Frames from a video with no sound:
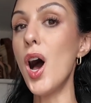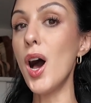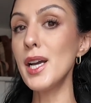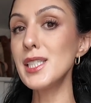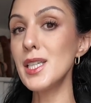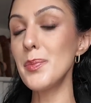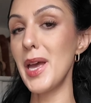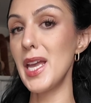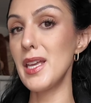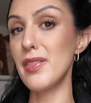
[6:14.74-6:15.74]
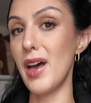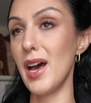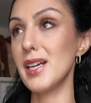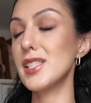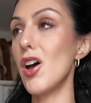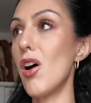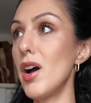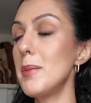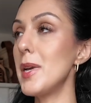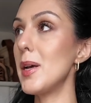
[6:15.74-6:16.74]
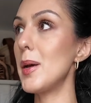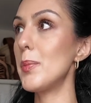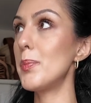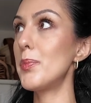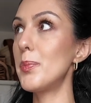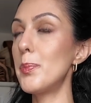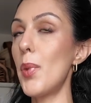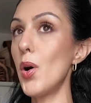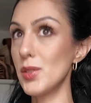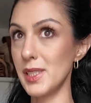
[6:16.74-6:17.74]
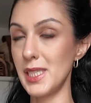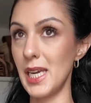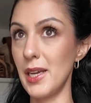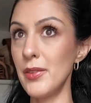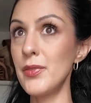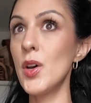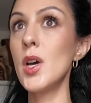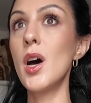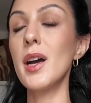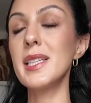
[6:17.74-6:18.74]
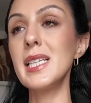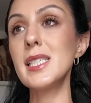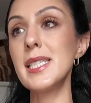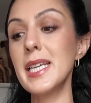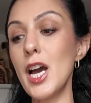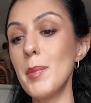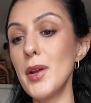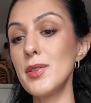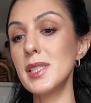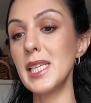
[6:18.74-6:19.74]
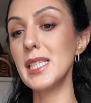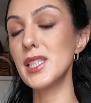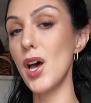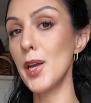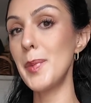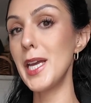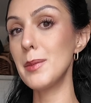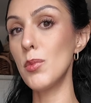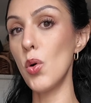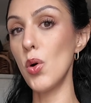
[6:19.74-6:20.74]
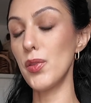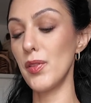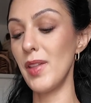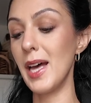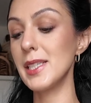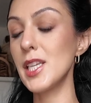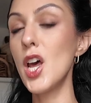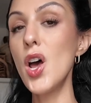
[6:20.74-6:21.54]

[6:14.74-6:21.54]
I didn't pay that. I'm positive, I'd need to dig out my receipts, that I paid more than that.